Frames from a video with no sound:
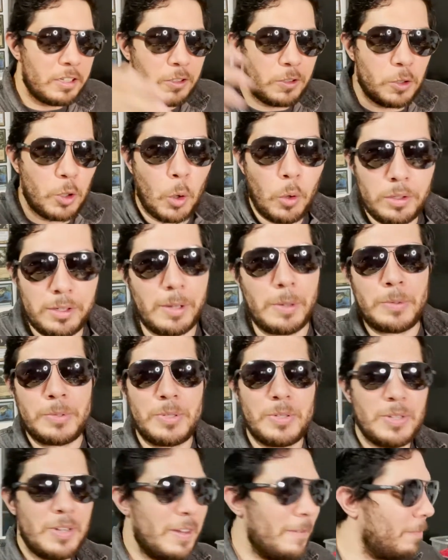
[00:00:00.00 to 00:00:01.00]

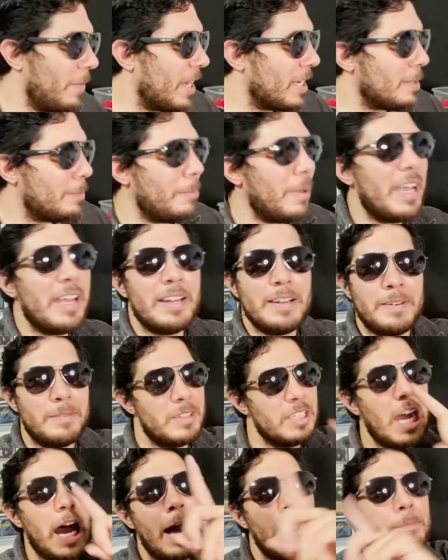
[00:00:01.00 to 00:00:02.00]
Golos has been
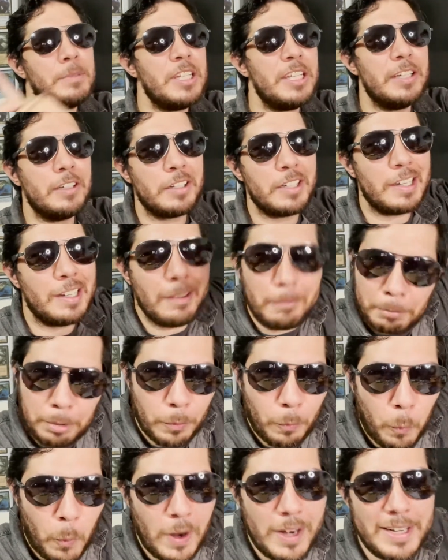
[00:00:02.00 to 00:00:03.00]
top tier
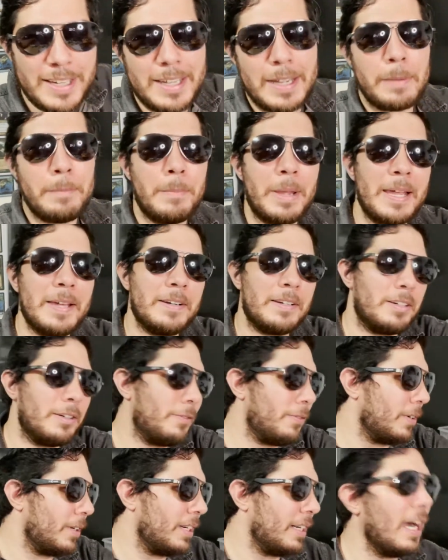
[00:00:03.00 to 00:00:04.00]
#1 commander
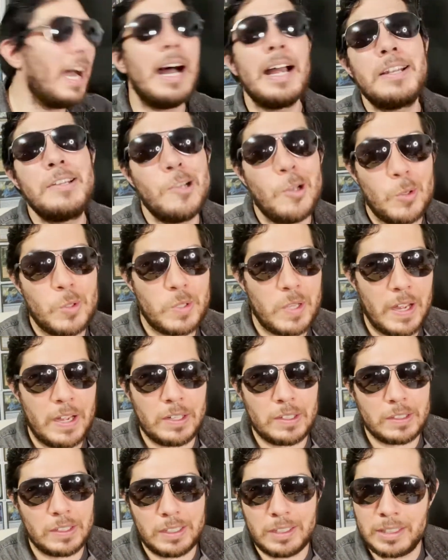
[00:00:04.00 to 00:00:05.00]
for God knows
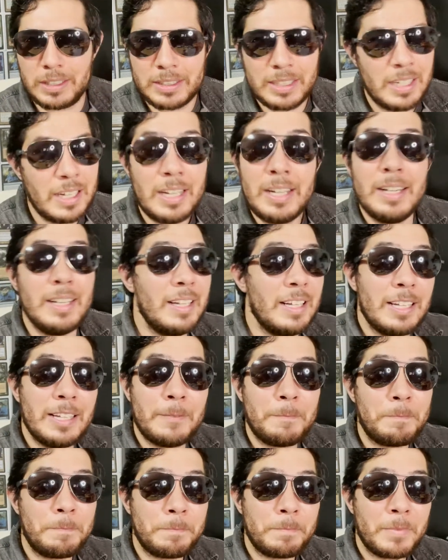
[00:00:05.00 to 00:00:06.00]
how long.
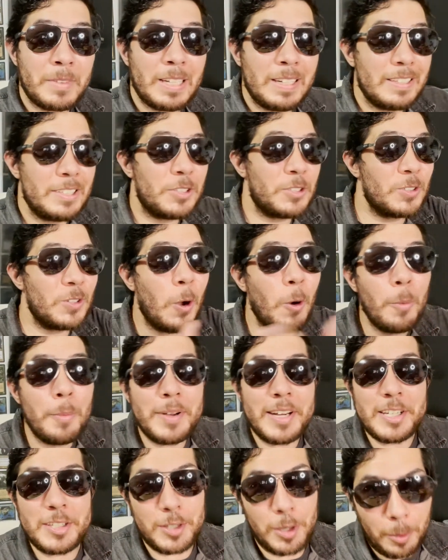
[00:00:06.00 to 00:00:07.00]
So
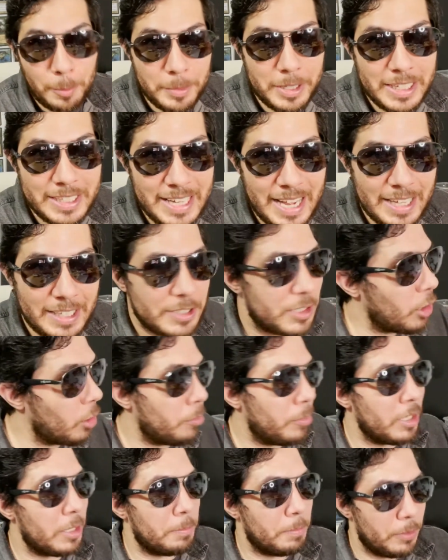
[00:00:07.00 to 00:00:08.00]
many decks, so
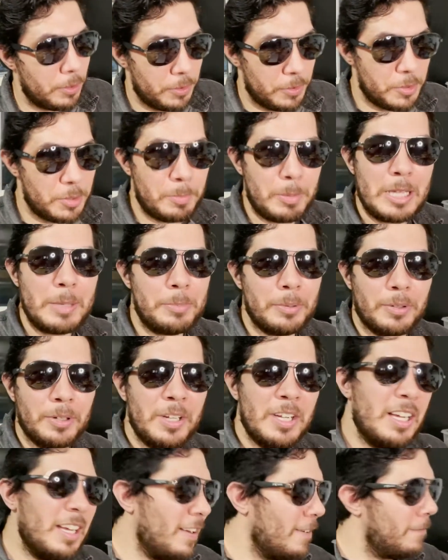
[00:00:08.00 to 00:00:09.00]
many brews. People
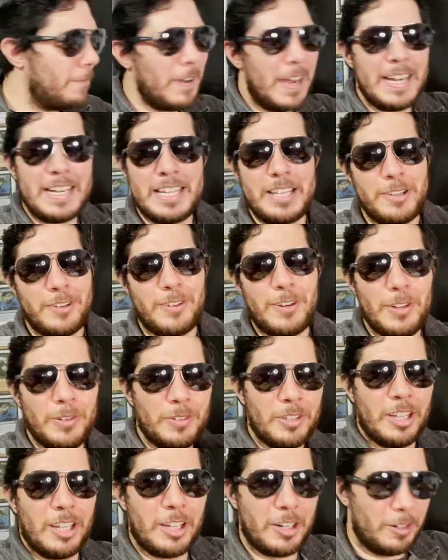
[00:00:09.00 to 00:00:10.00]
finding their
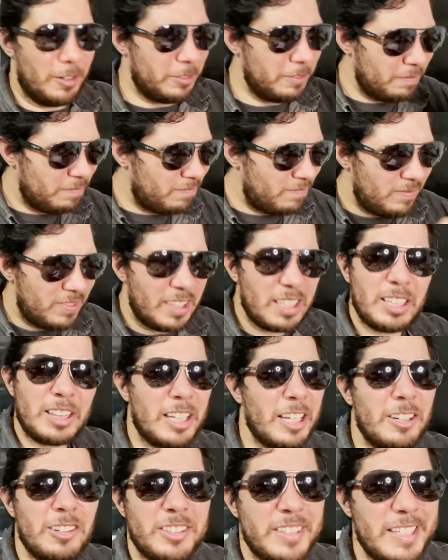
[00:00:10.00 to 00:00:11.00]
own little
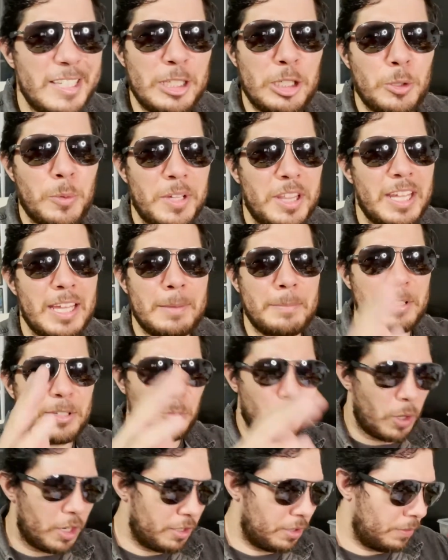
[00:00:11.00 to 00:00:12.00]
niche with him. It's
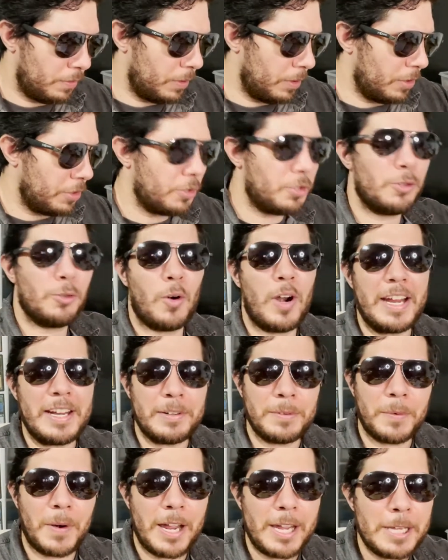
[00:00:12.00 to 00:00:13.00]
wonderful. It's
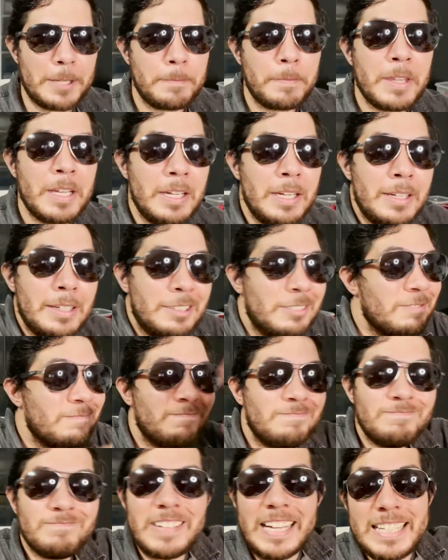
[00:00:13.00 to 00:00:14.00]
great, right?
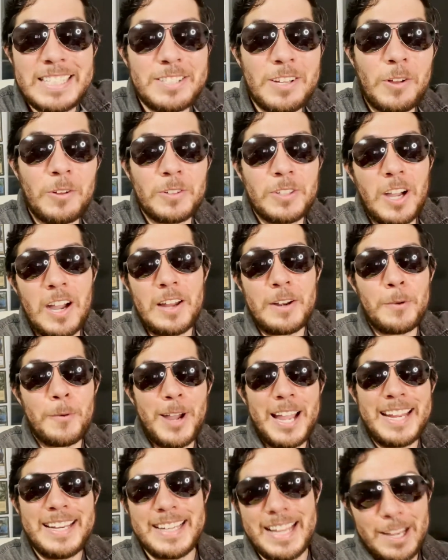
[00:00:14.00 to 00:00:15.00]
That's all gone
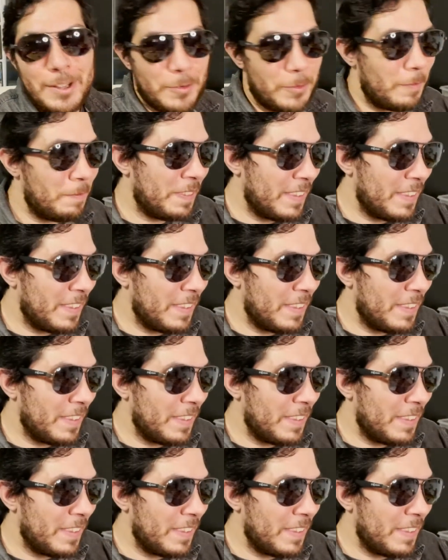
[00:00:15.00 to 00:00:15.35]
away now.